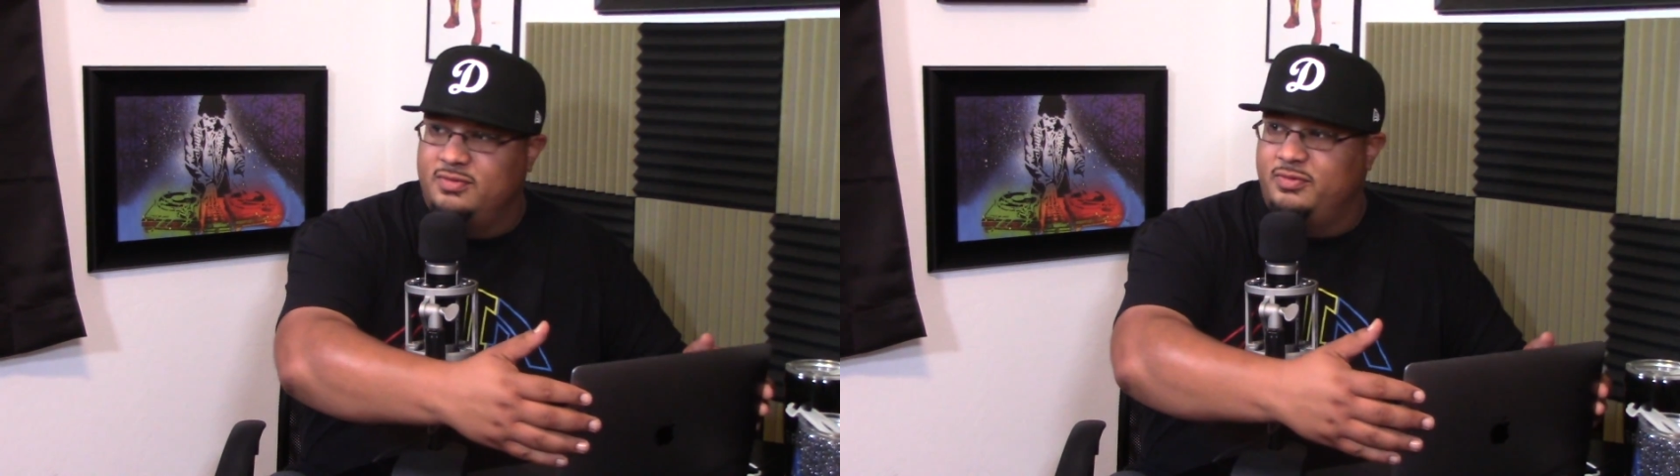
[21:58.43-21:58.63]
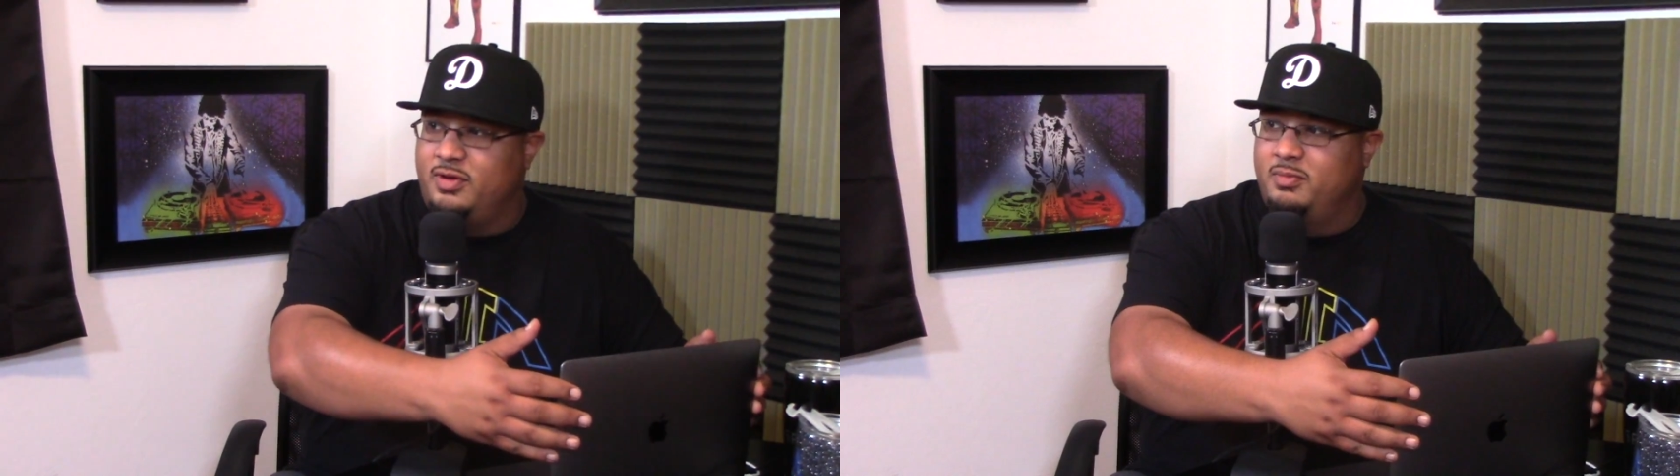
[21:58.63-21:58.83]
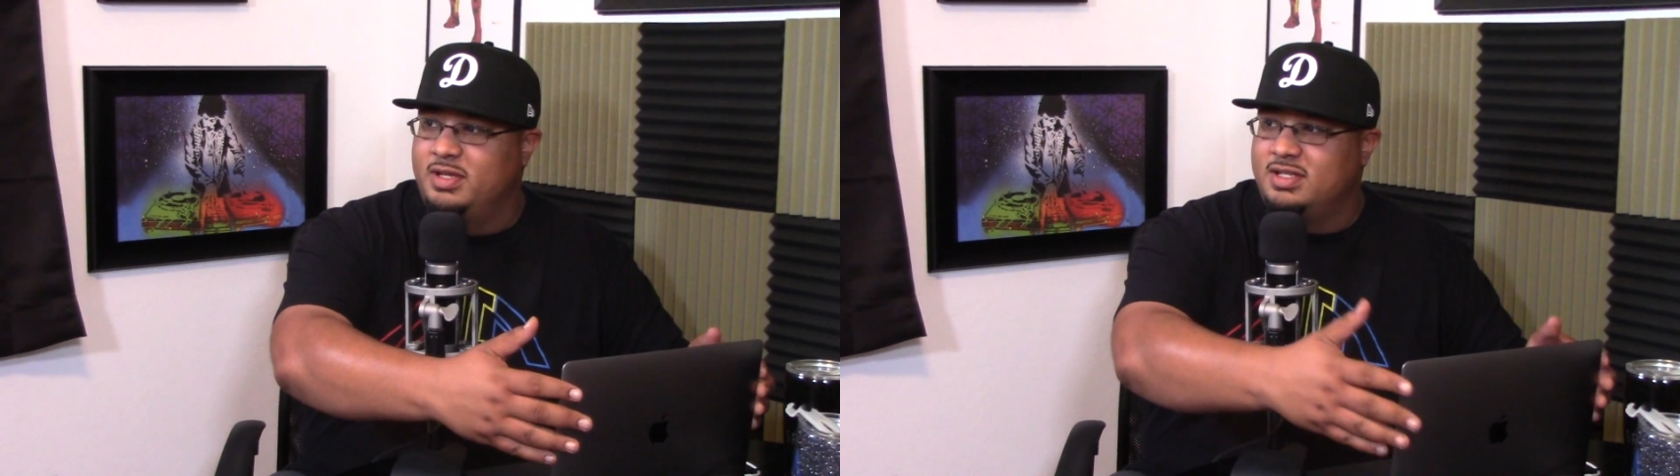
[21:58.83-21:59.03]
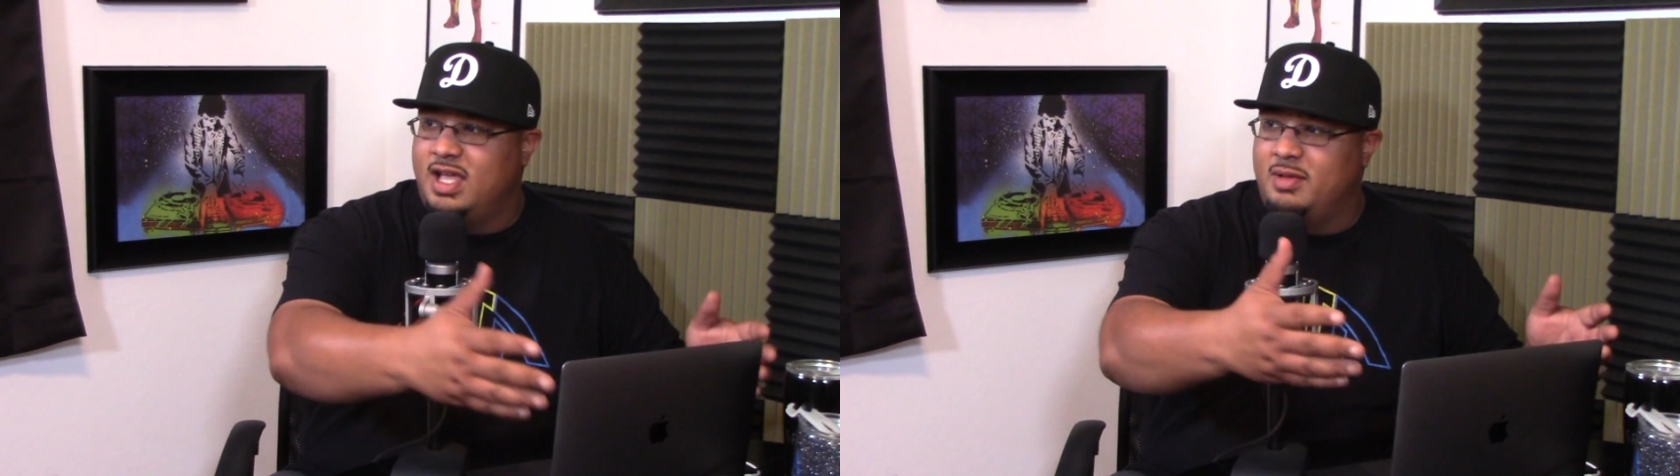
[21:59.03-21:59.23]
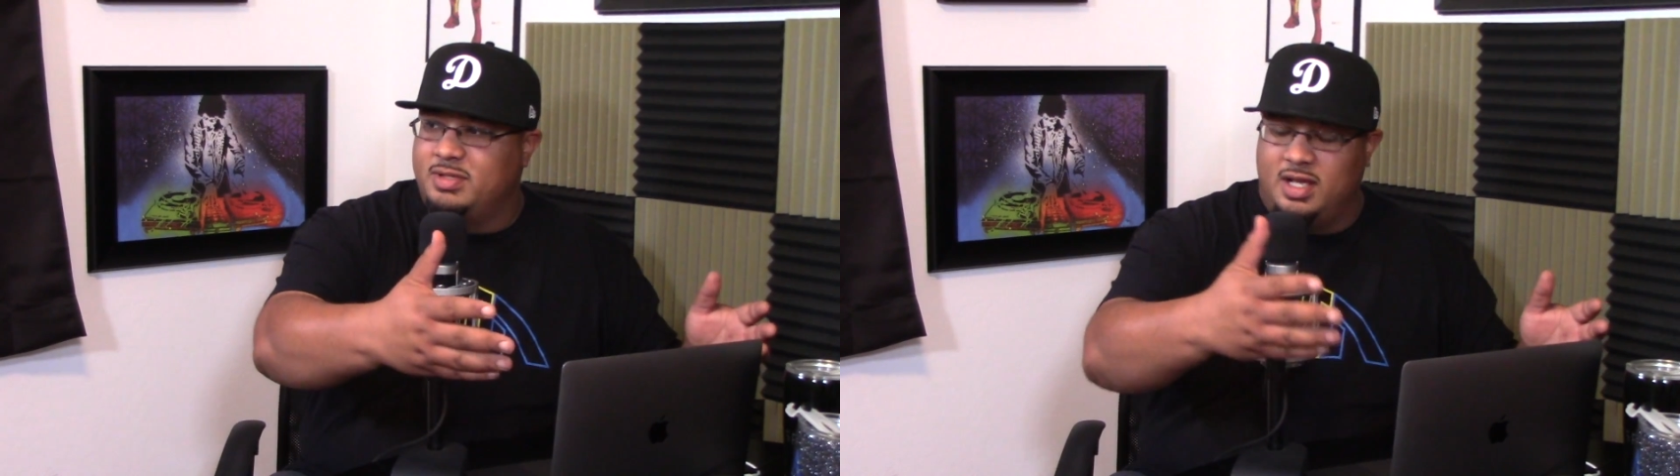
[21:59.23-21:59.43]
from this
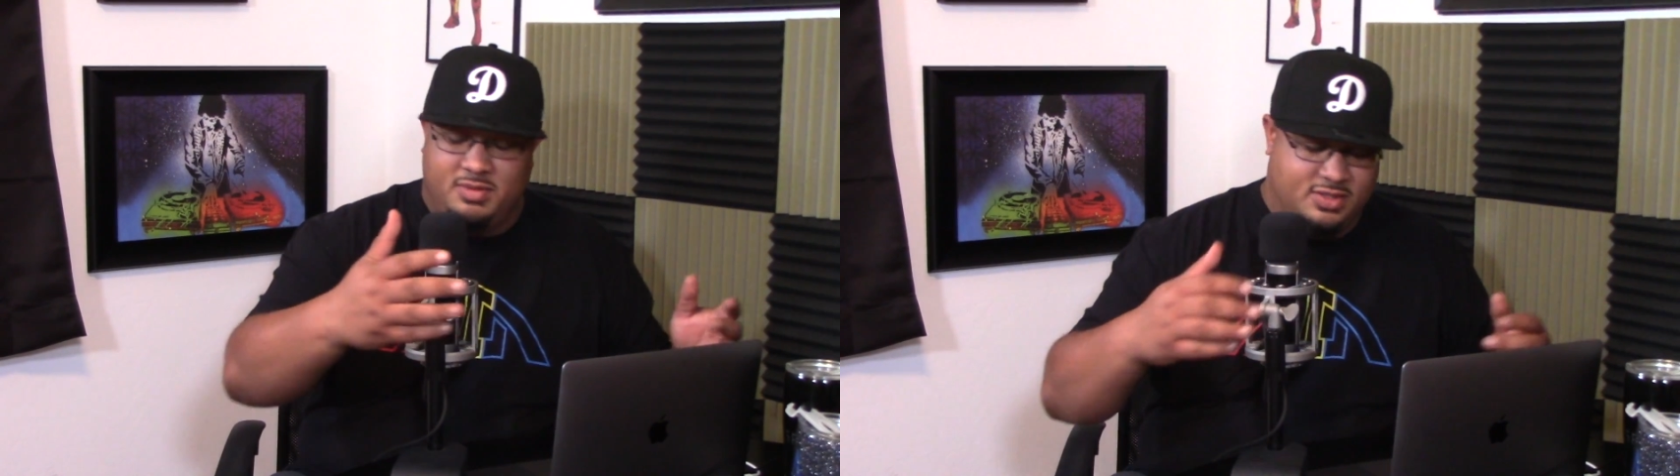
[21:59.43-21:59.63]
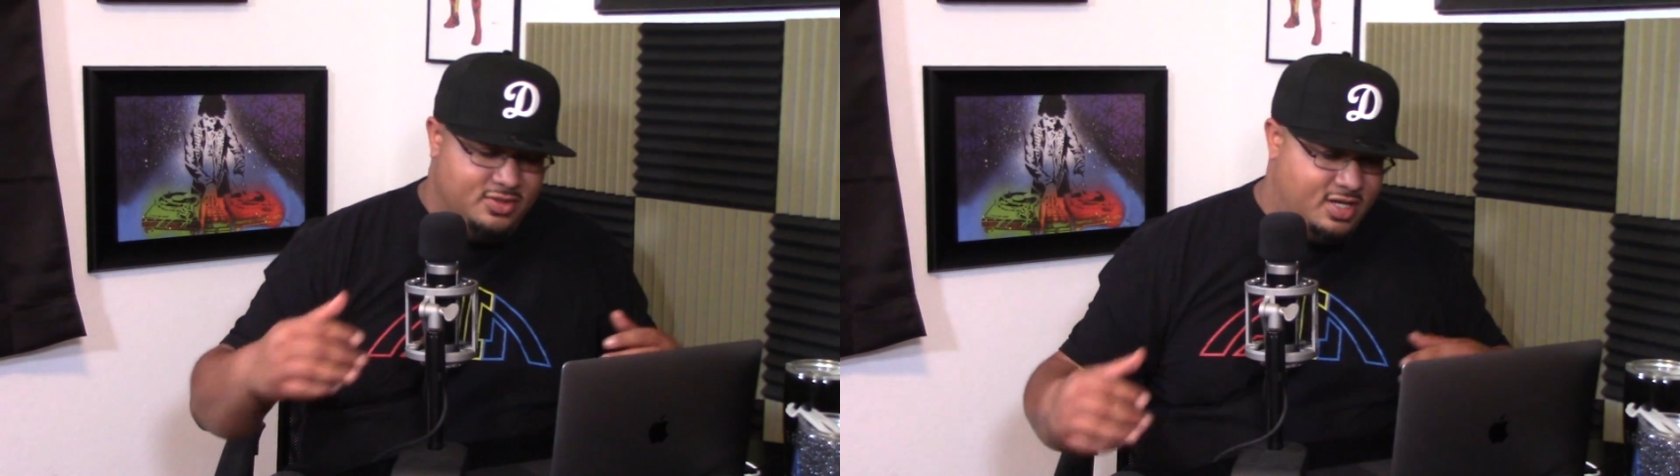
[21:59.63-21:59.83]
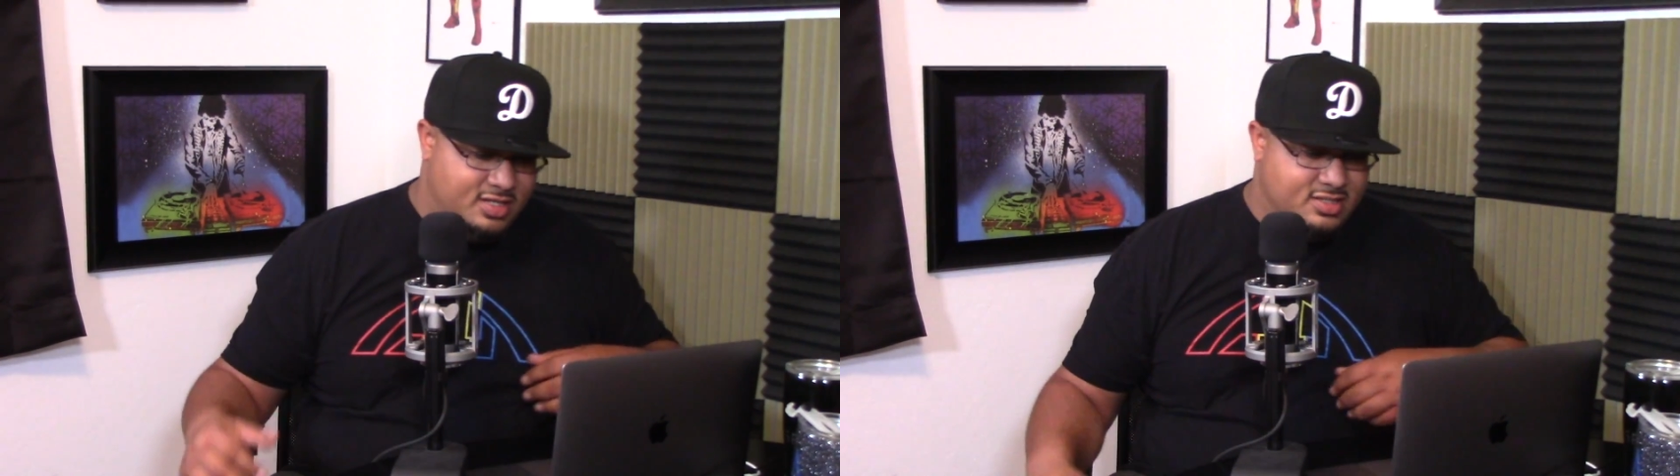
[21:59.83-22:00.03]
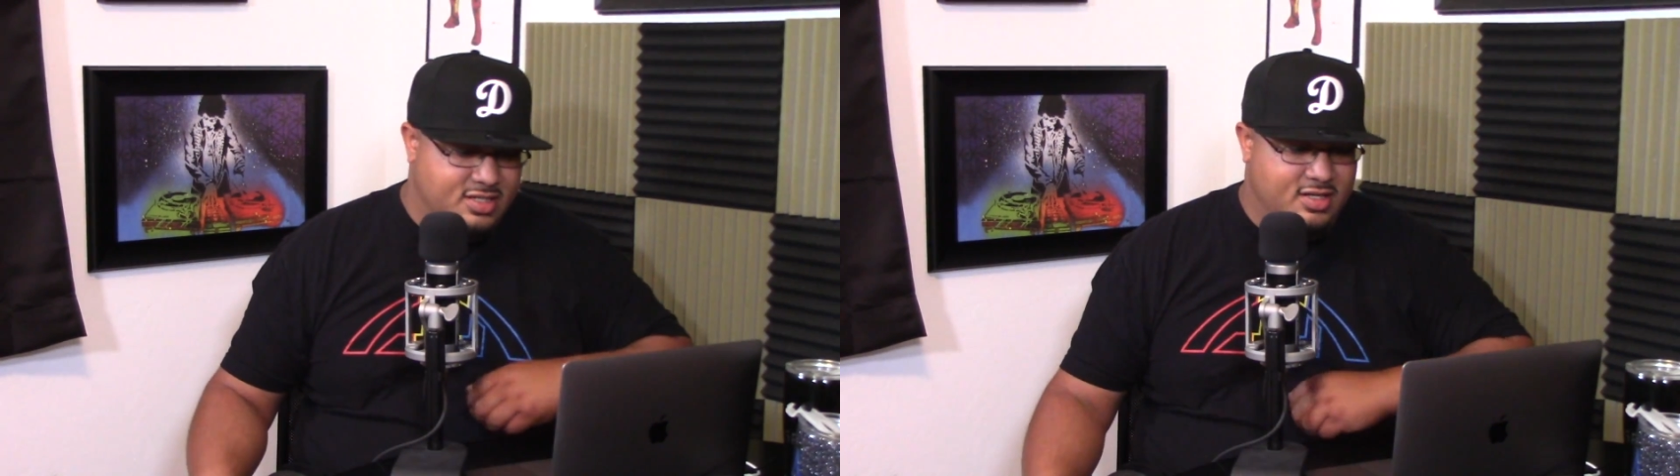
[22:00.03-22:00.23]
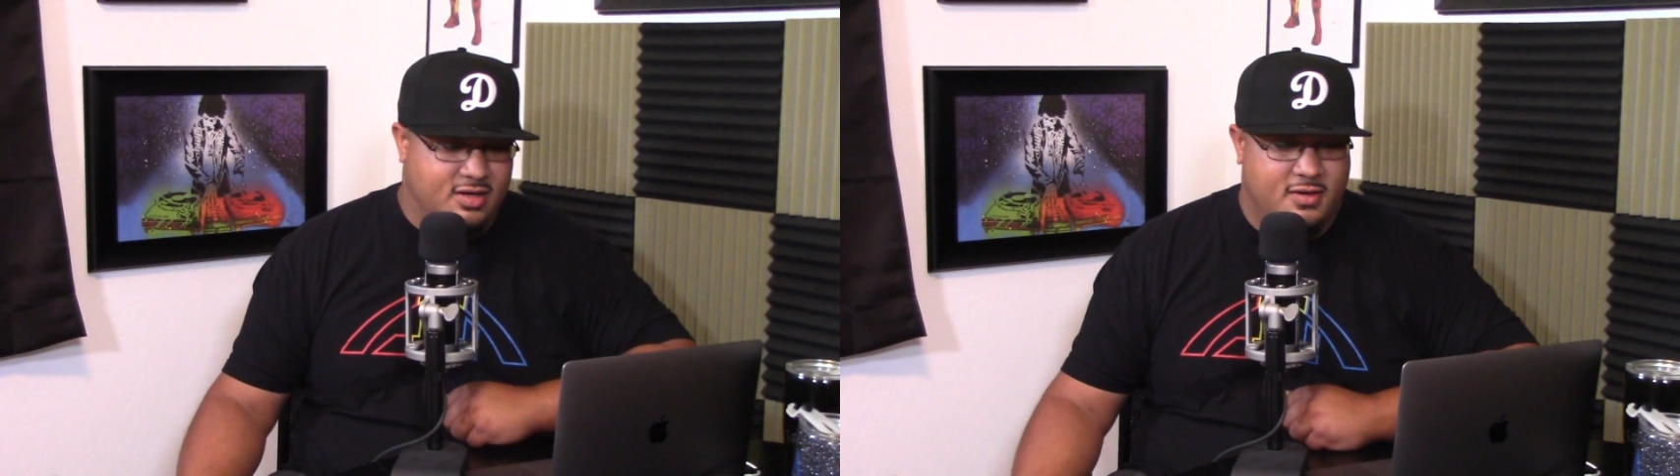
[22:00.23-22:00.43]
laptop that you guys see
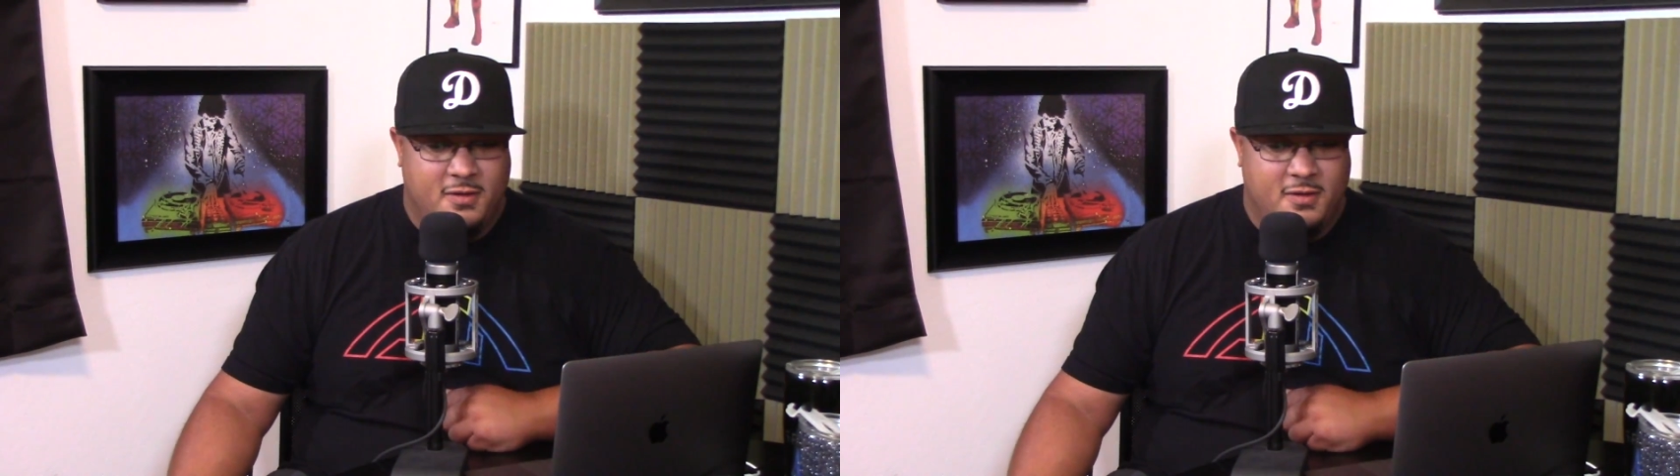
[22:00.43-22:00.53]
here.